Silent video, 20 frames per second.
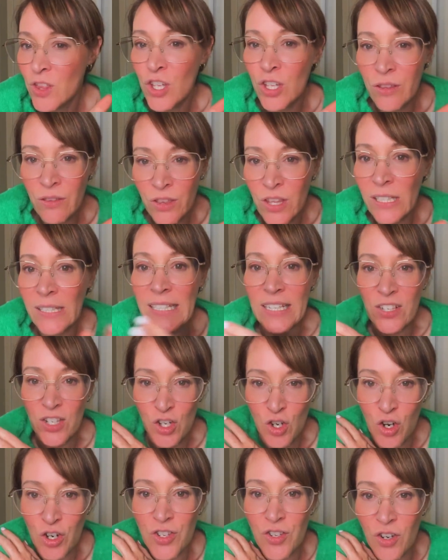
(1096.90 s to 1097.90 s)
The
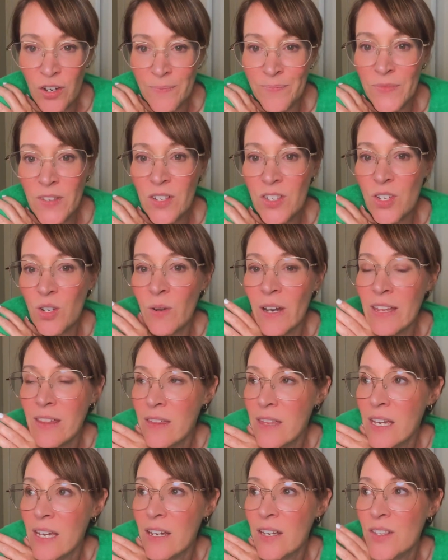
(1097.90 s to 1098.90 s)
list goes on. So I
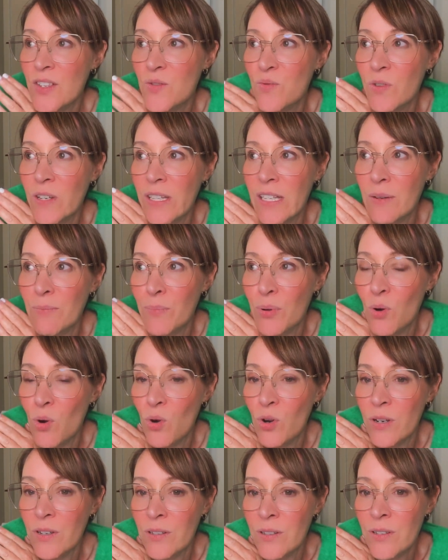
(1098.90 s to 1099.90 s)
think it's really
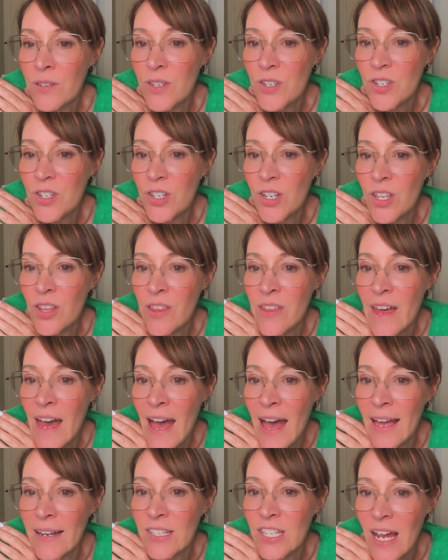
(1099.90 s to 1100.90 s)
important
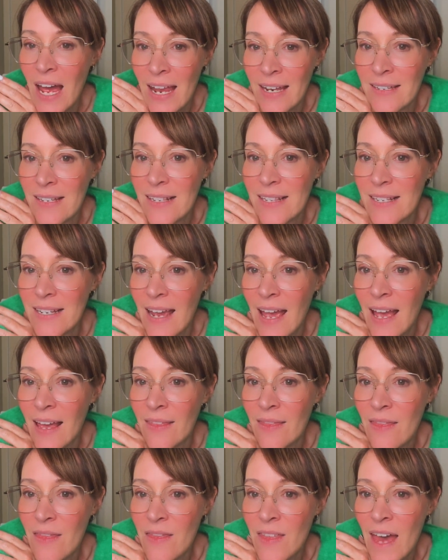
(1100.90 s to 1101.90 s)
to
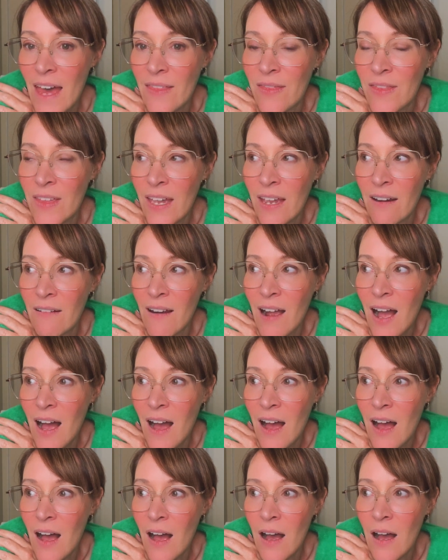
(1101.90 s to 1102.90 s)
understand that there
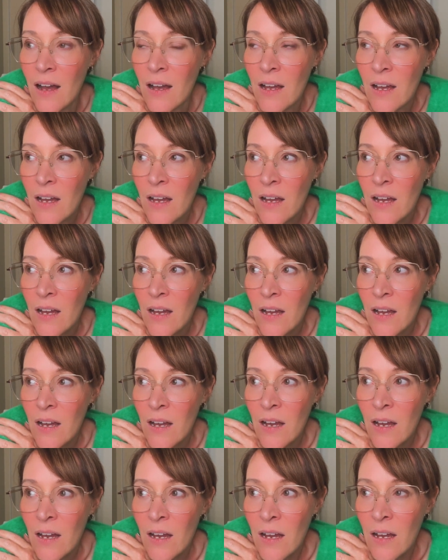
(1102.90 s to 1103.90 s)
are,
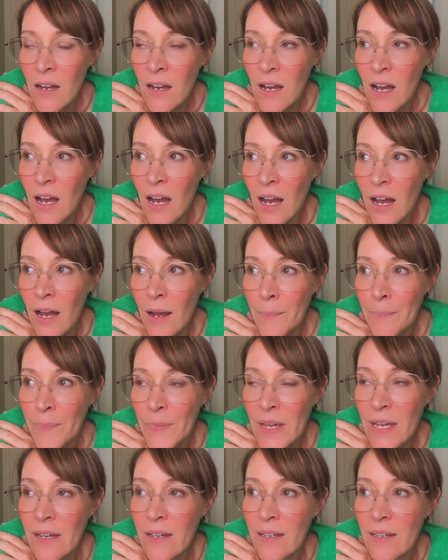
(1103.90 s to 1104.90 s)

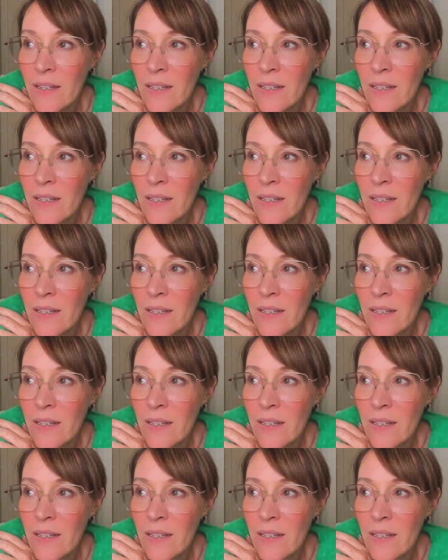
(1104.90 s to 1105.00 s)
and